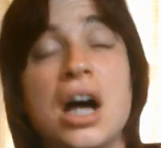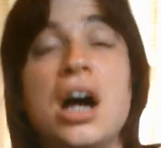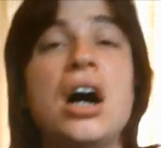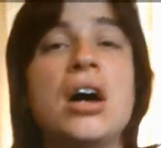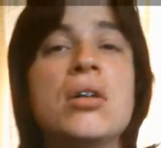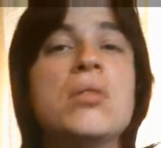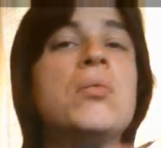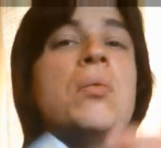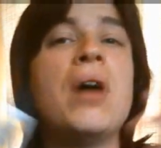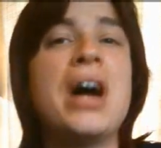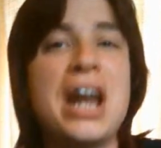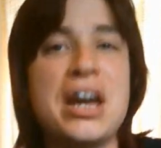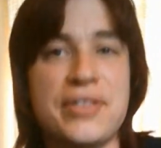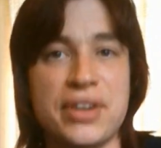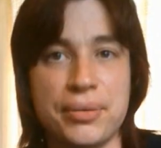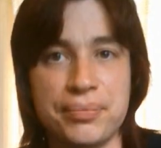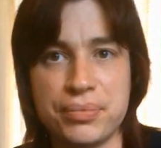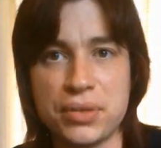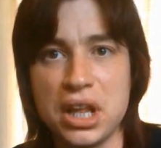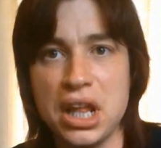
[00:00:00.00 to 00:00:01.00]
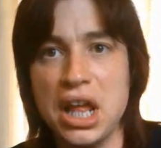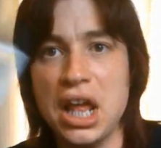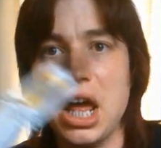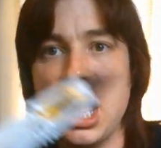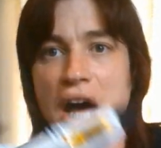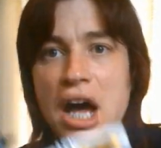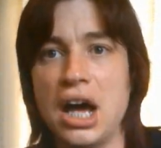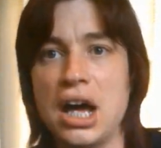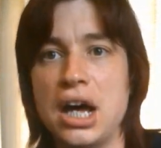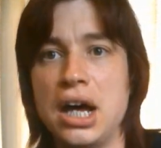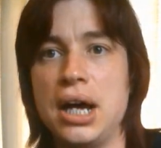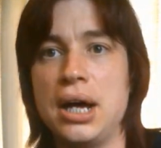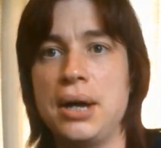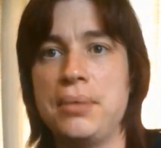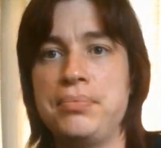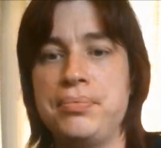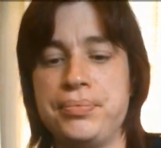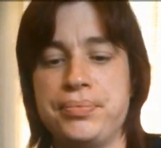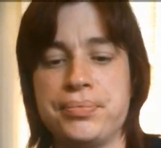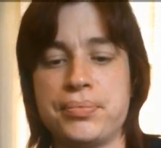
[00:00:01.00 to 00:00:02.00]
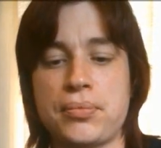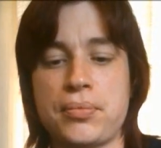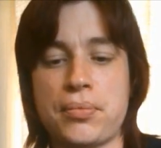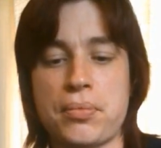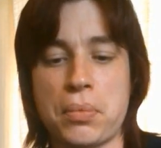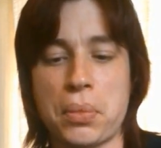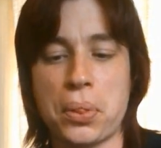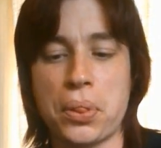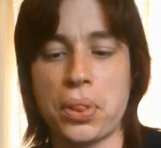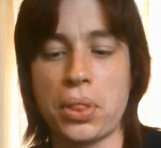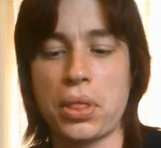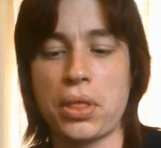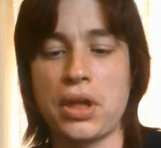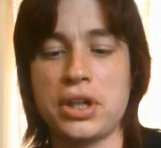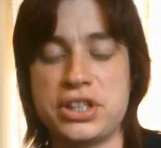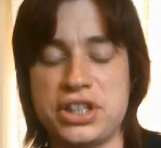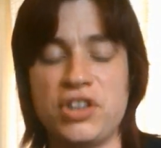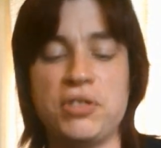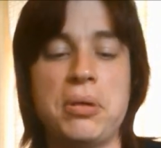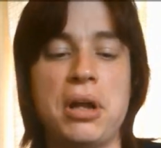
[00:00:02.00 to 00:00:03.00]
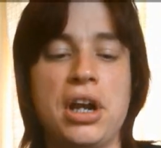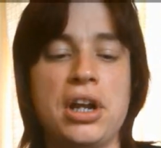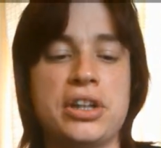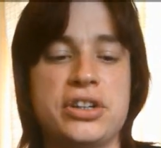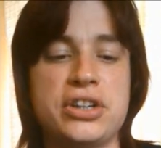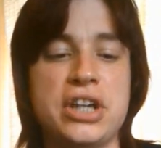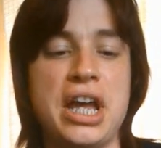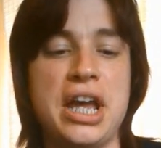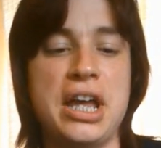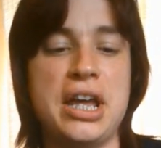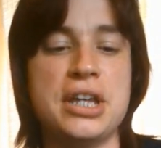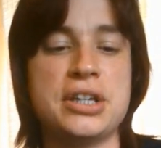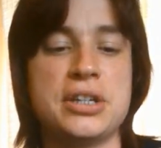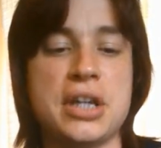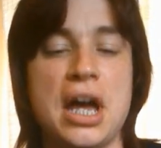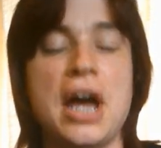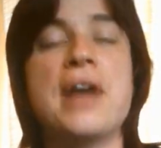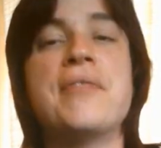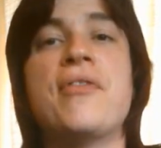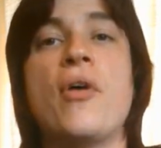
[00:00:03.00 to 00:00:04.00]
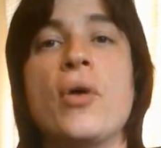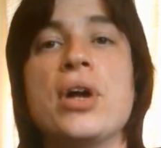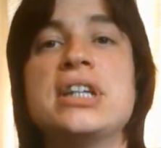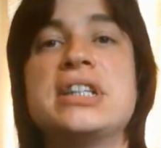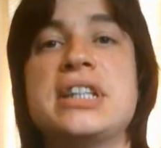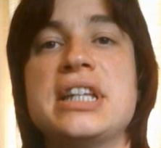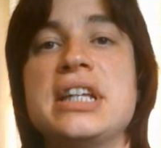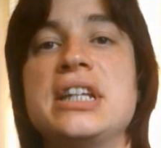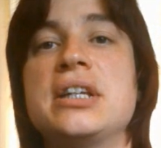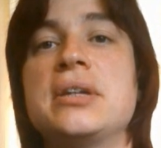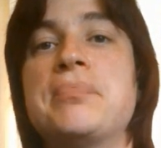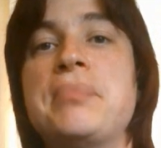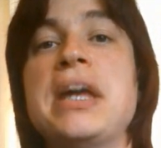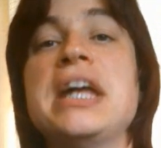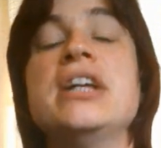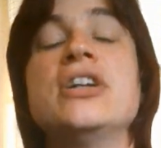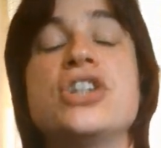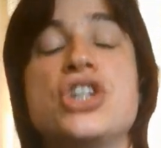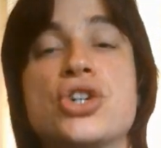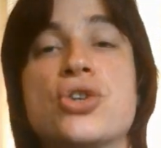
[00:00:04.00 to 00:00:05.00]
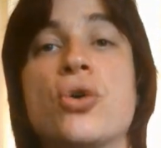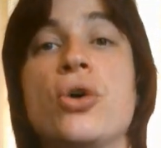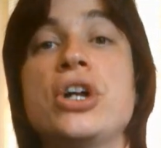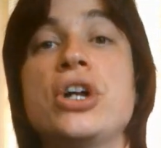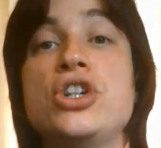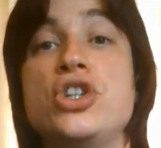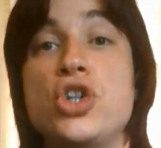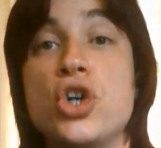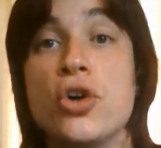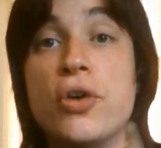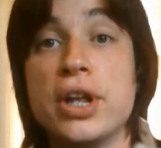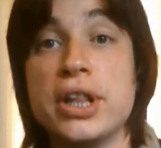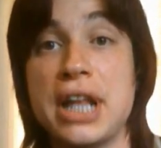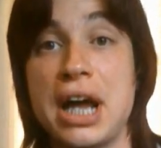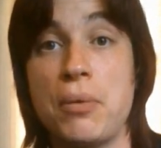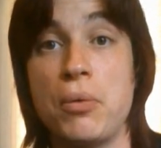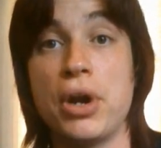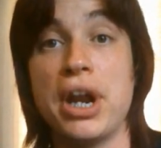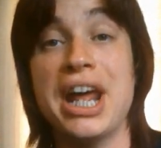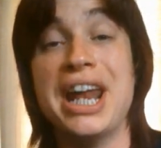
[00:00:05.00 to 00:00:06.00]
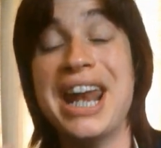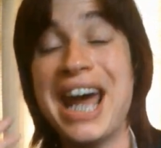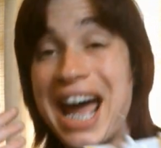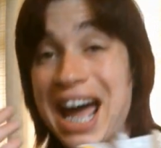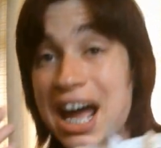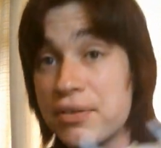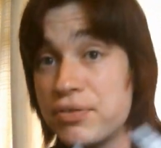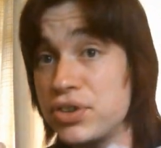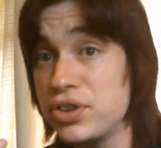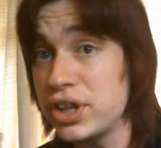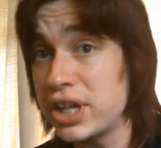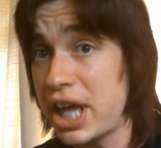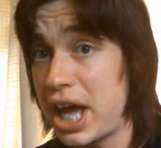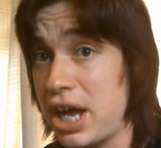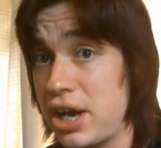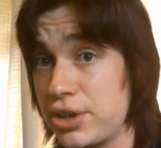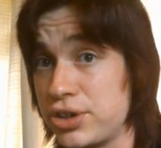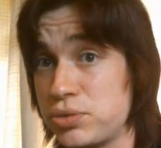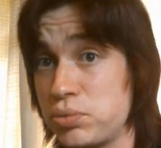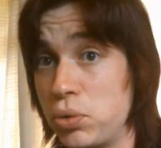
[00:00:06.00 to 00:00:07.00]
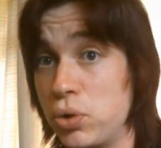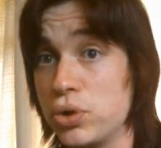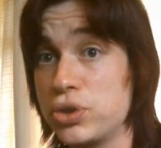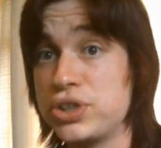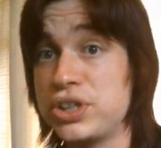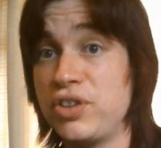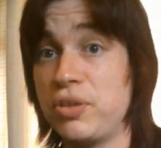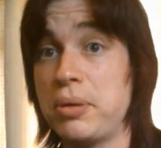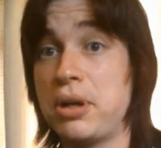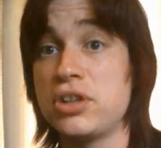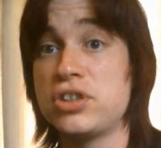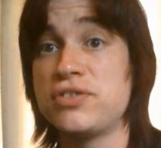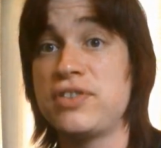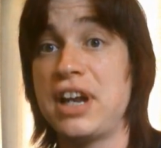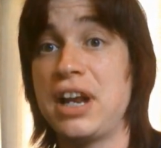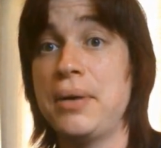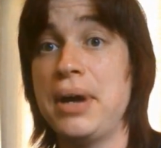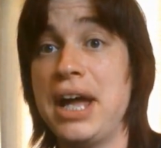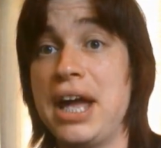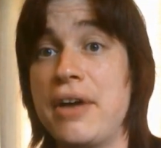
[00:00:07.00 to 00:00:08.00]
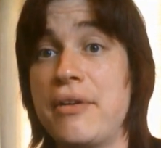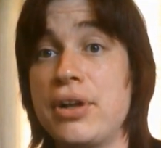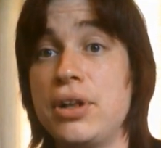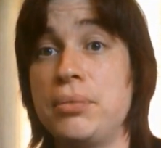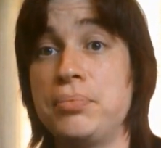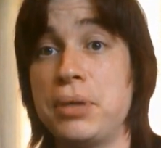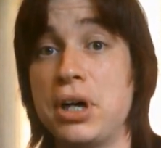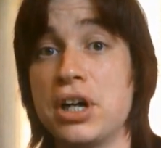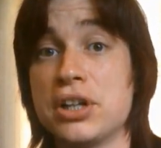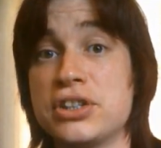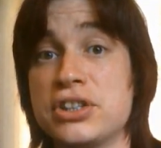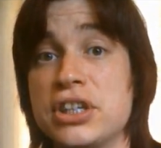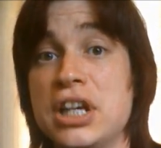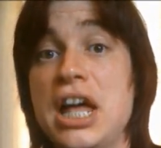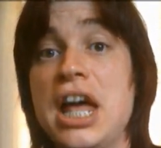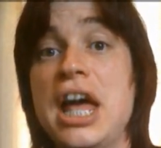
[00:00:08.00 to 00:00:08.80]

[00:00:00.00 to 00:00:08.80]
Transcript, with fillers: Uh, whatever. Um, is avoids the, being destroyed during that one, and after the Chaos War, Silverbolt's fellow aerial bot